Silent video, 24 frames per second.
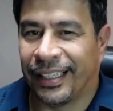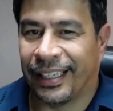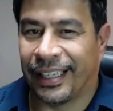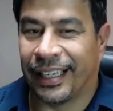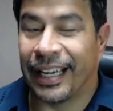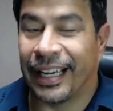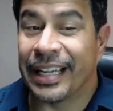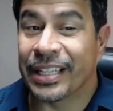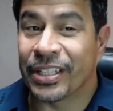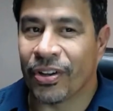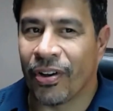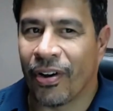
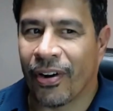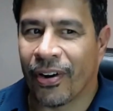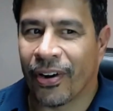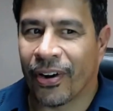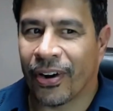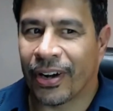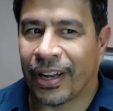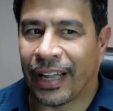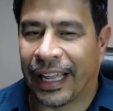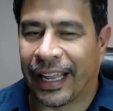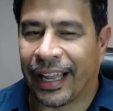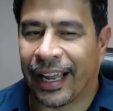it's
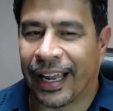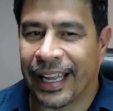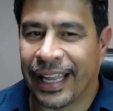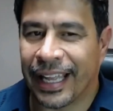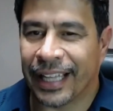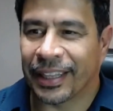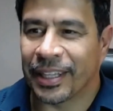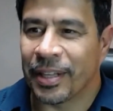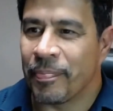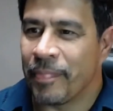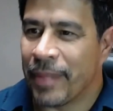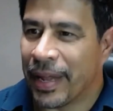hard. Like I
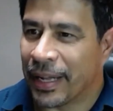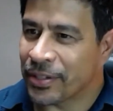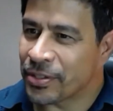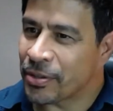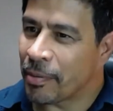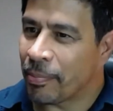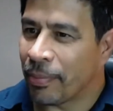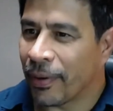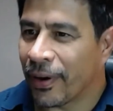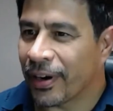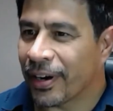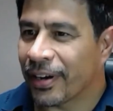get the
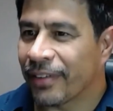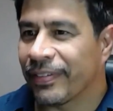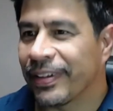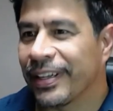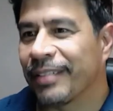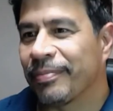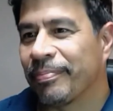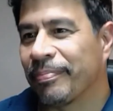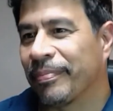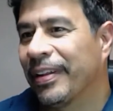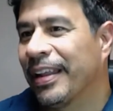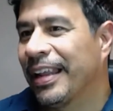mental part of
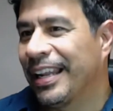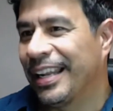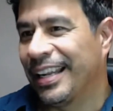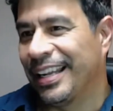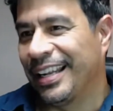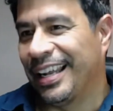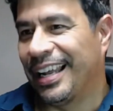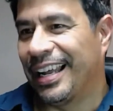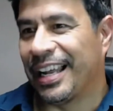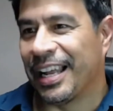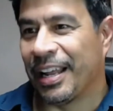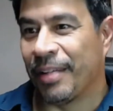it.
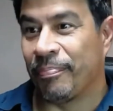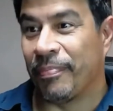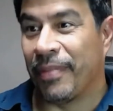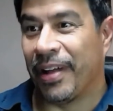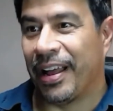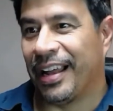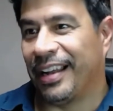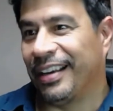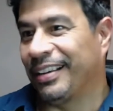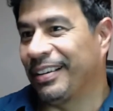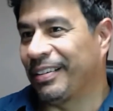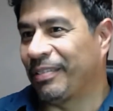Um,
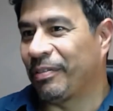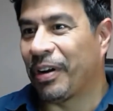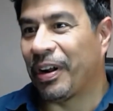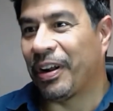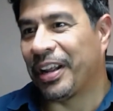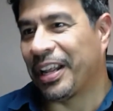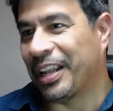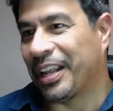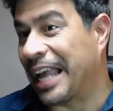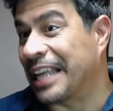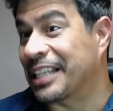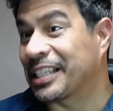
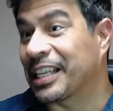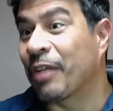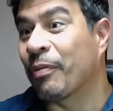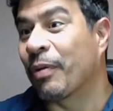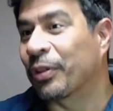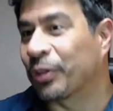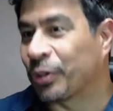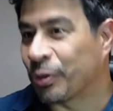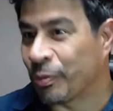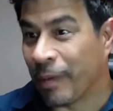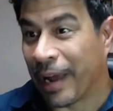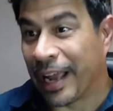as I
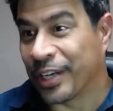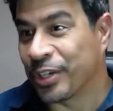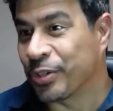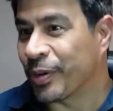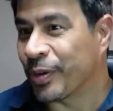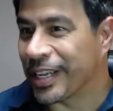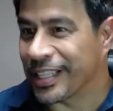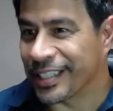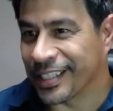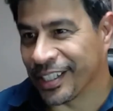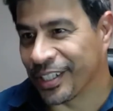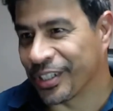went through my
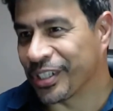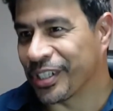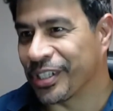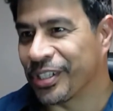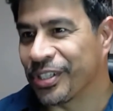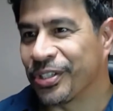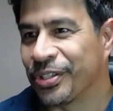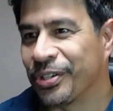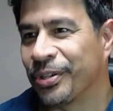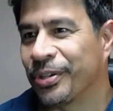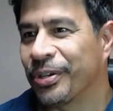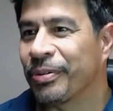transition
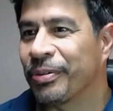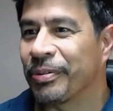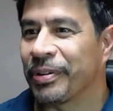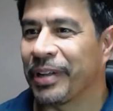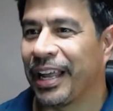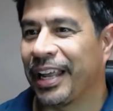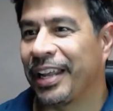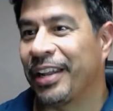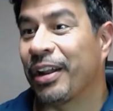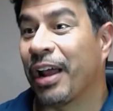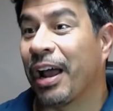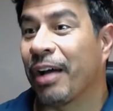too,
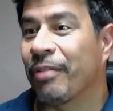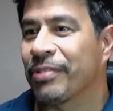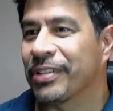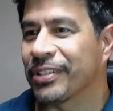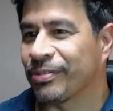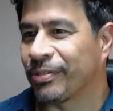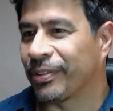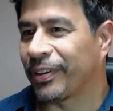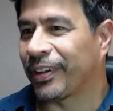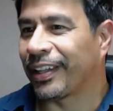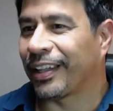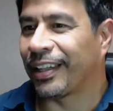I was
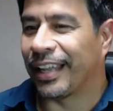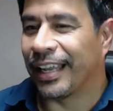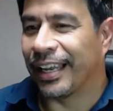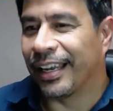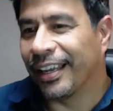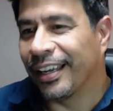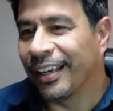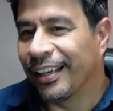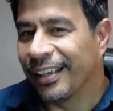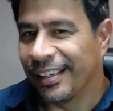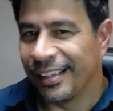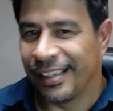really like
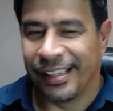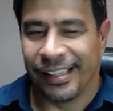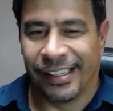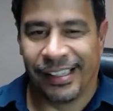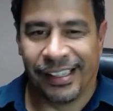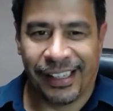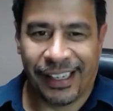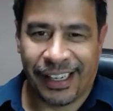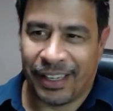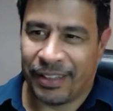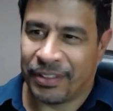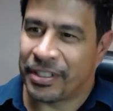
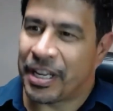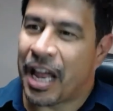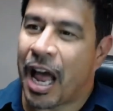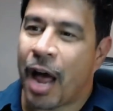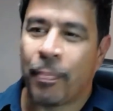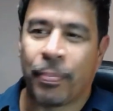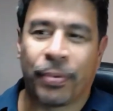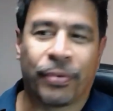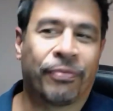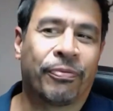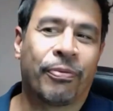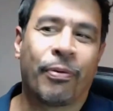
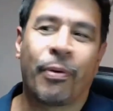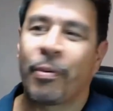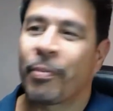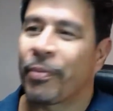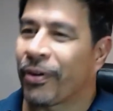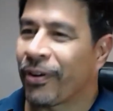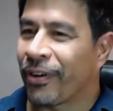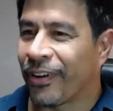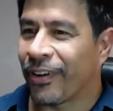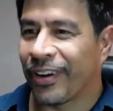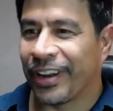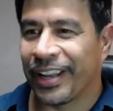top
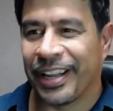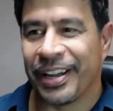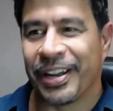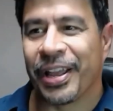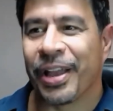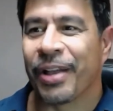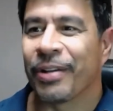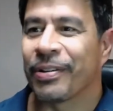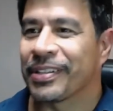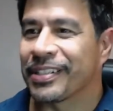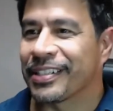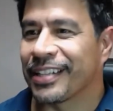performer,
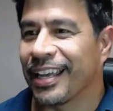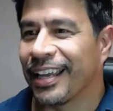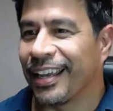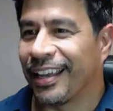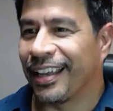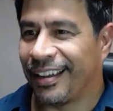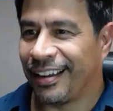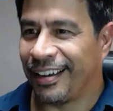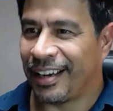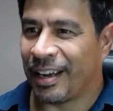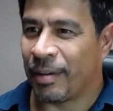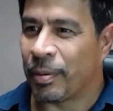it's like
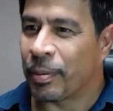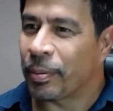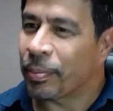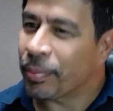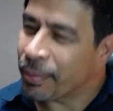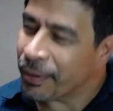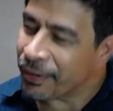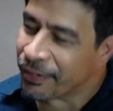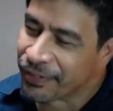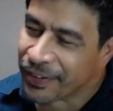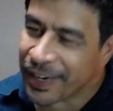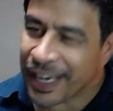I'm a
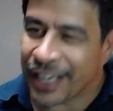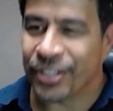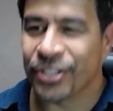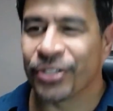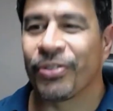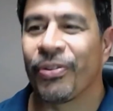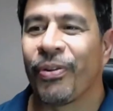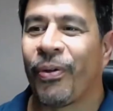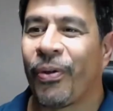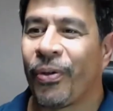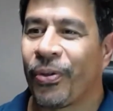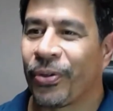
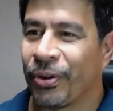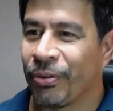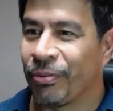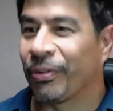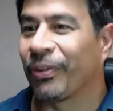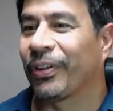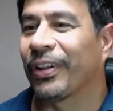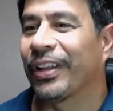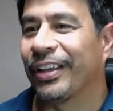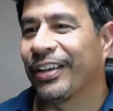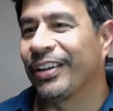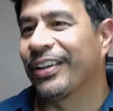professional, you're
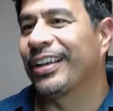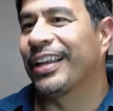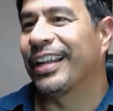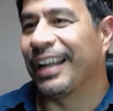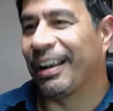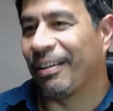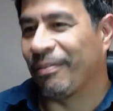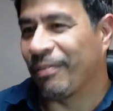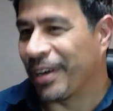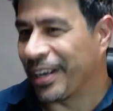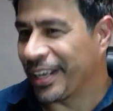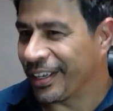really good
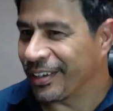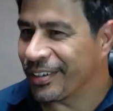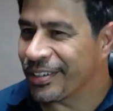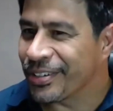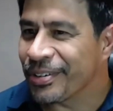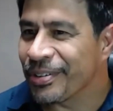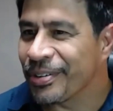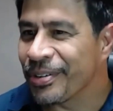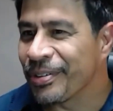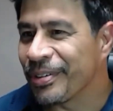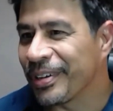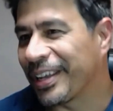at what you
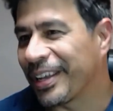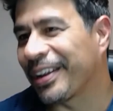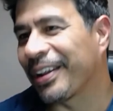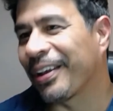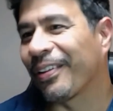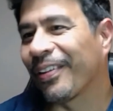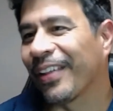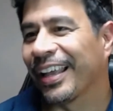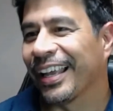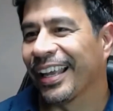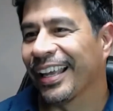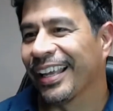do,
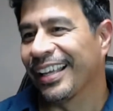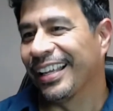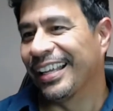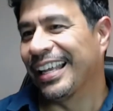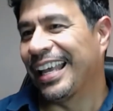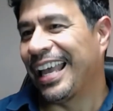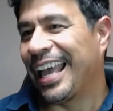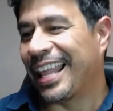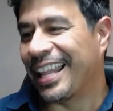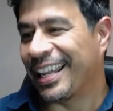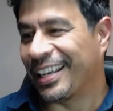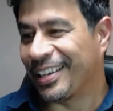like,
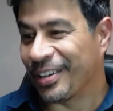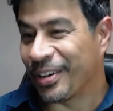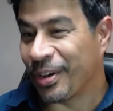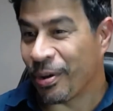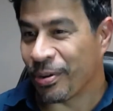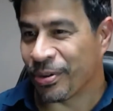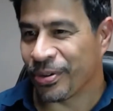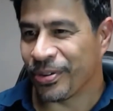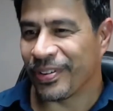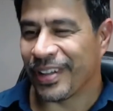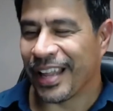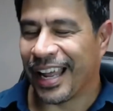and then to go
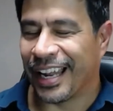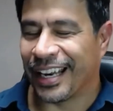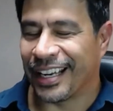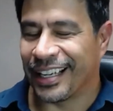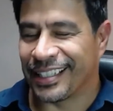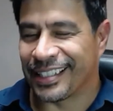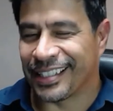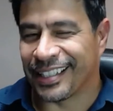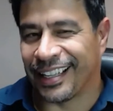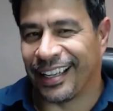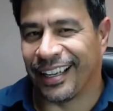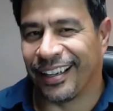through that,
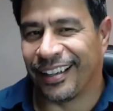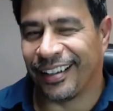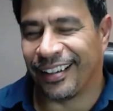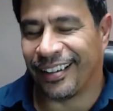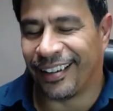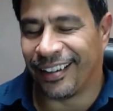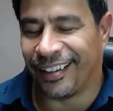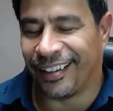it's like,